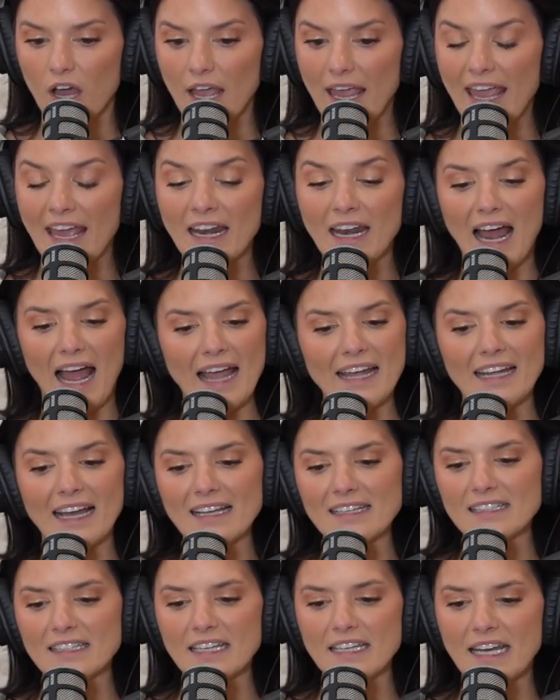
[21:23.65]
And I
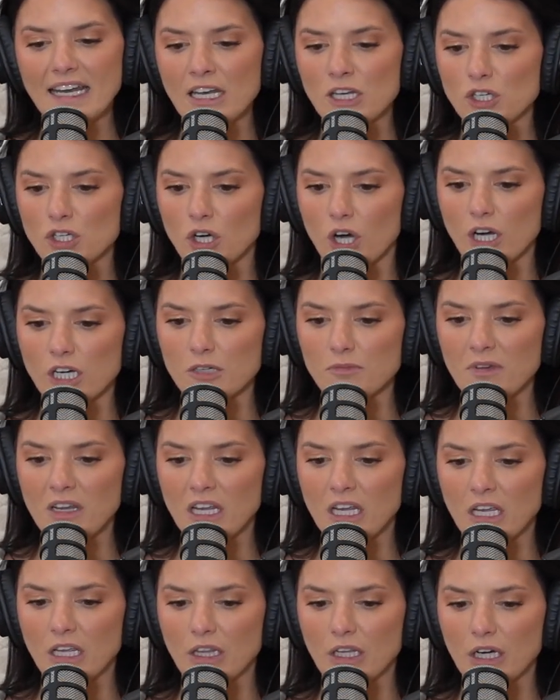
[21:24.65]
guess they didn't charge me
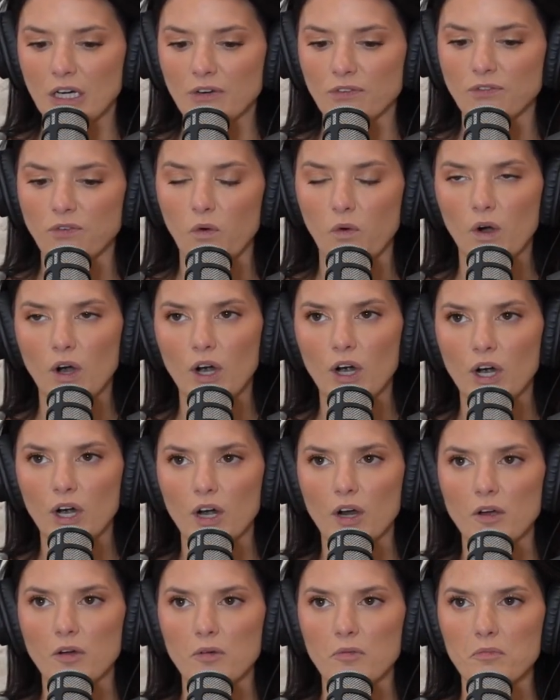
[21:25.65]
either for
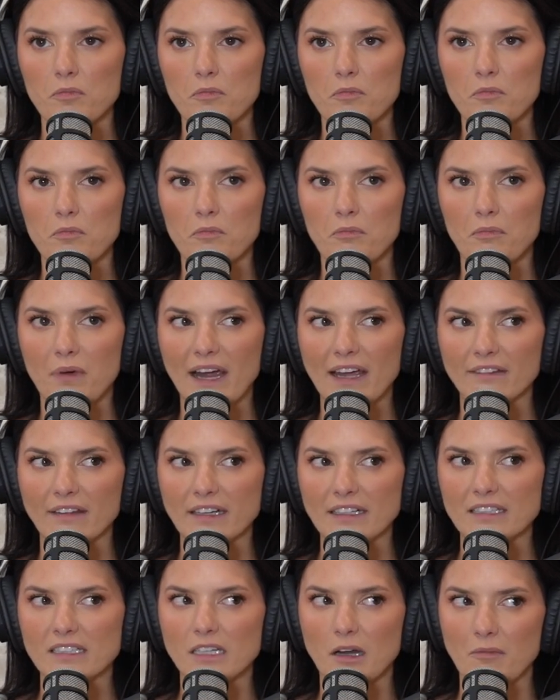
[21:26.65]
my
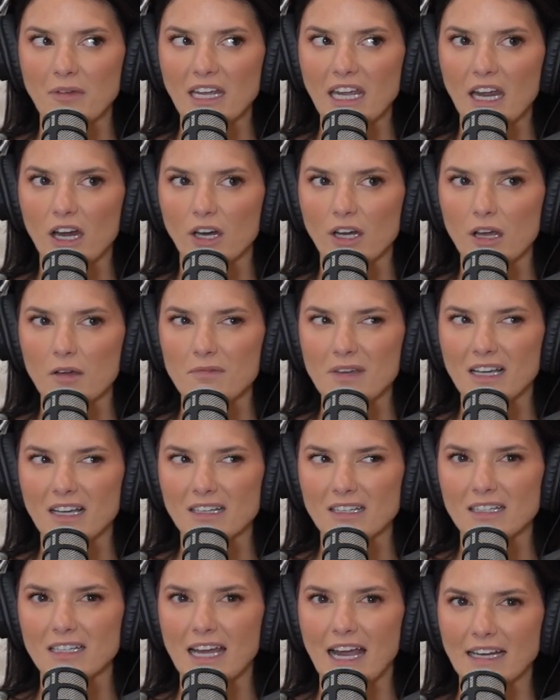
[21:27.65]
like stomach area,
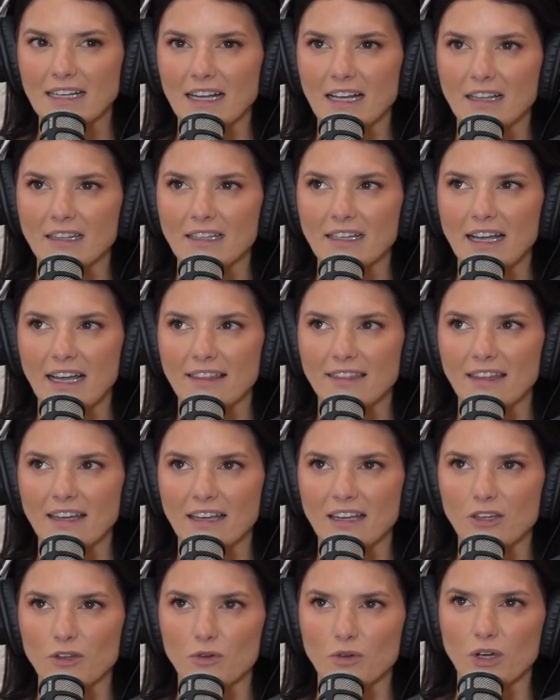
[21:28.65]
because technically I
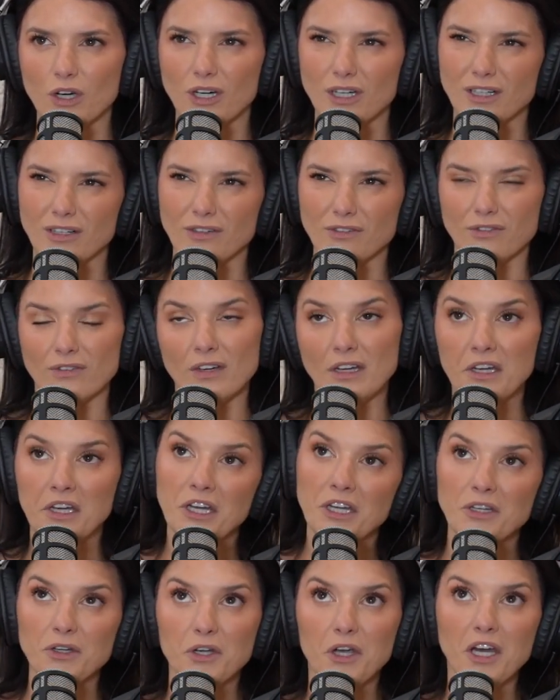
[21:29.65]
think you could have
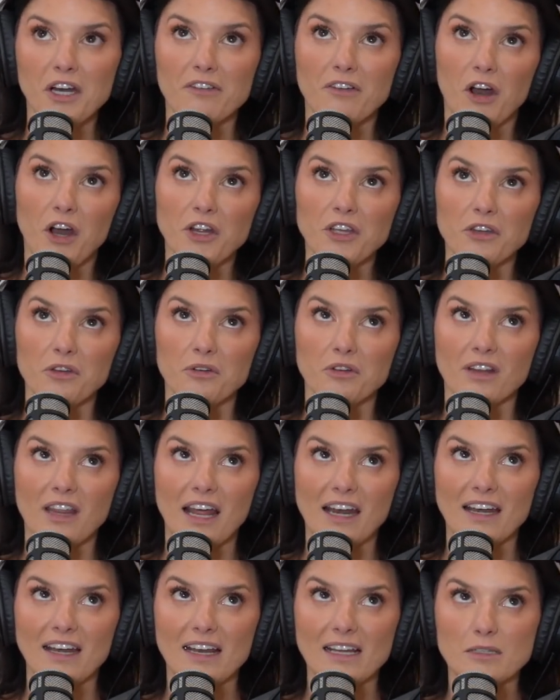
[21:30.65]
argued
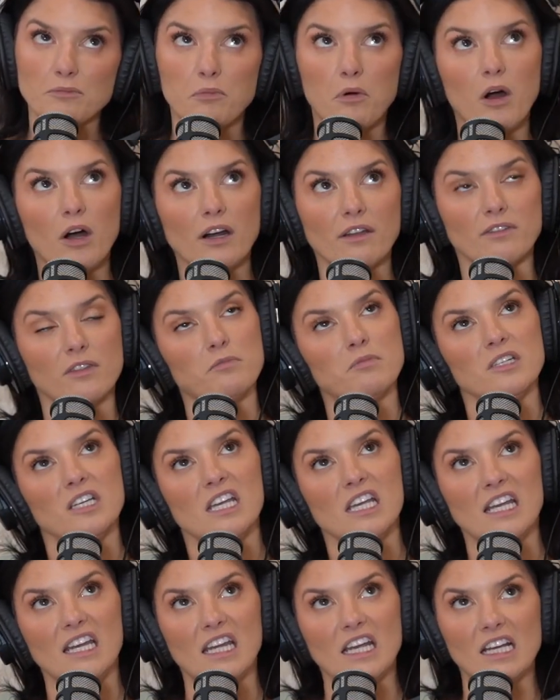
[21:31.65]
that it is part of the
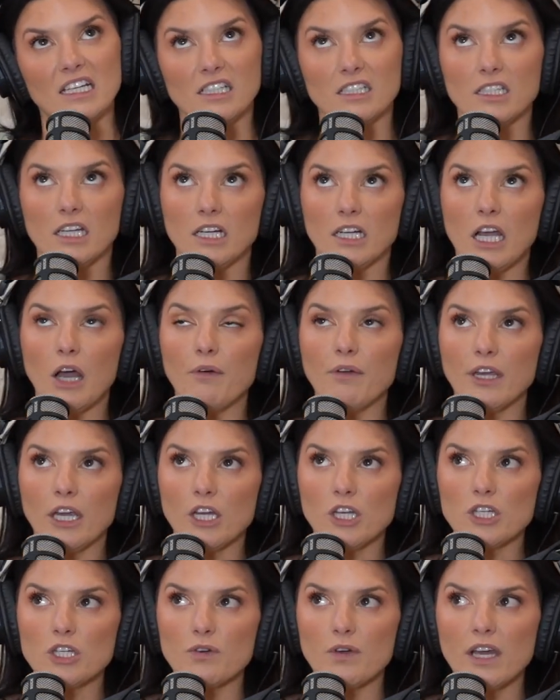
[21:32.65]
bikini because it's like going
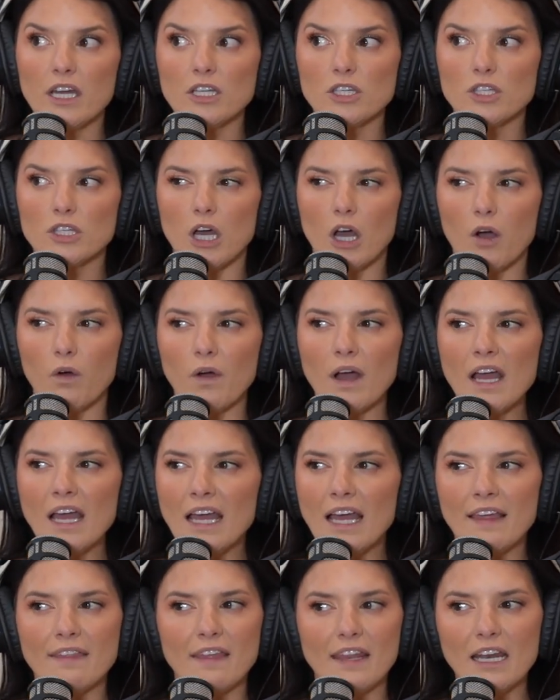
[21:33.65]
into it. So
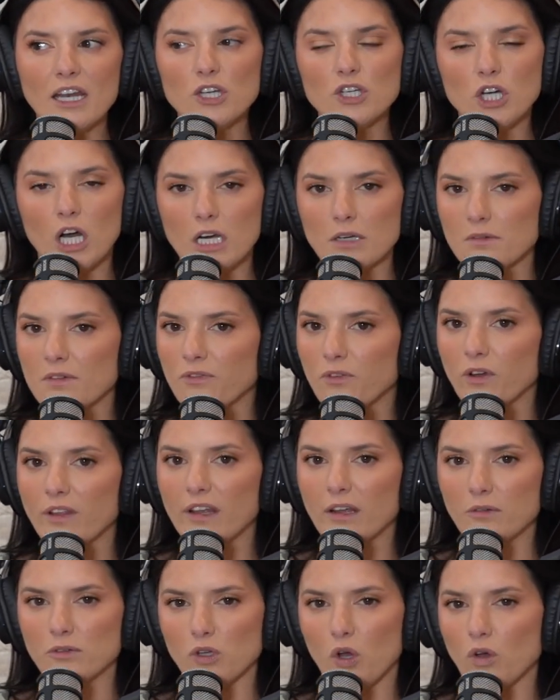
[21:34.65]
they didn't charge me for
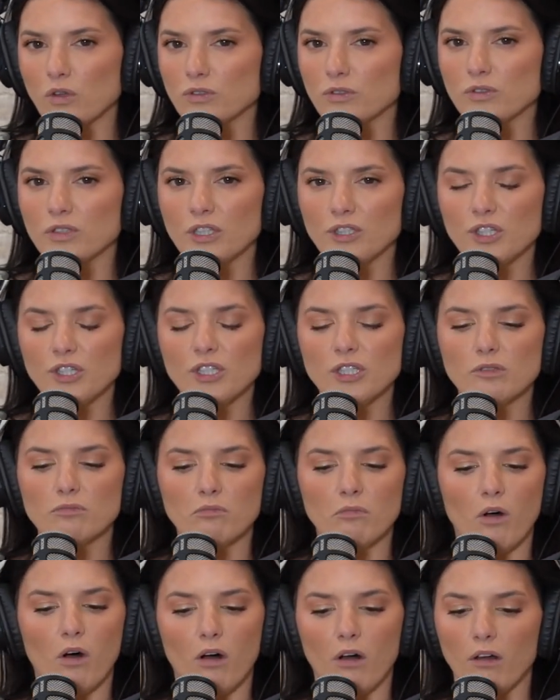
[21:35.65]
that. It was also such a
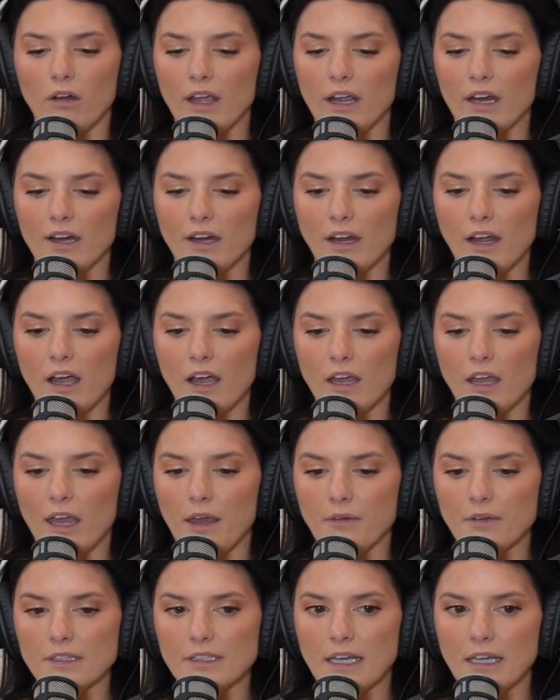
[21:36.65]
small area.
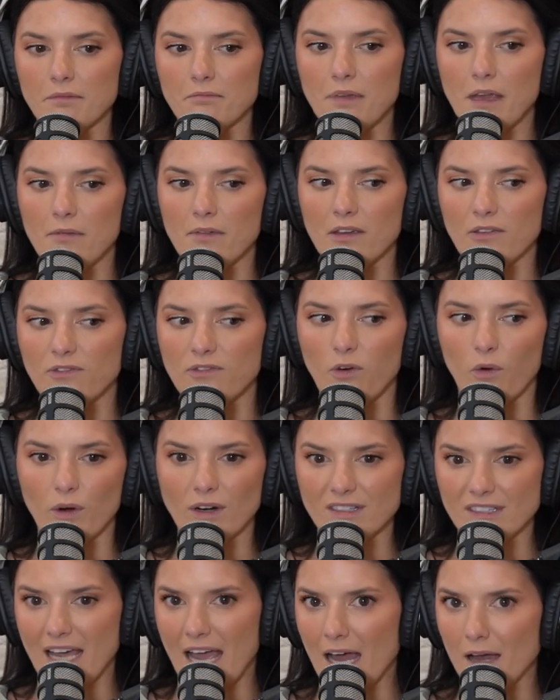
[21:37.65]
It was like maybe 4
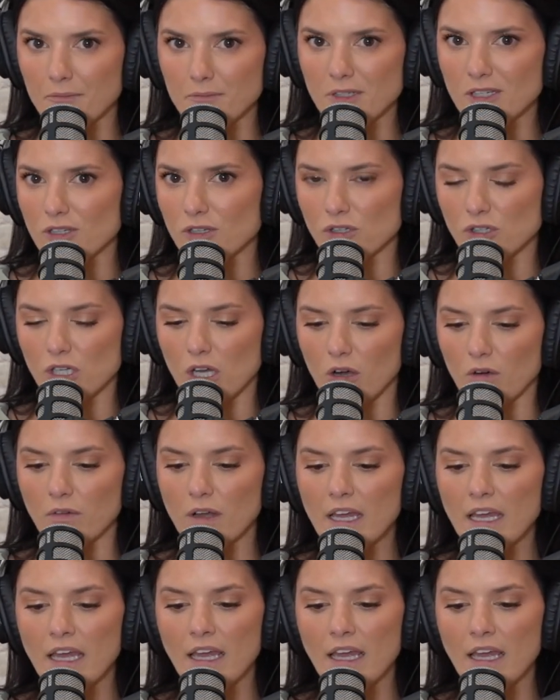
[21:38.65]
zaps. So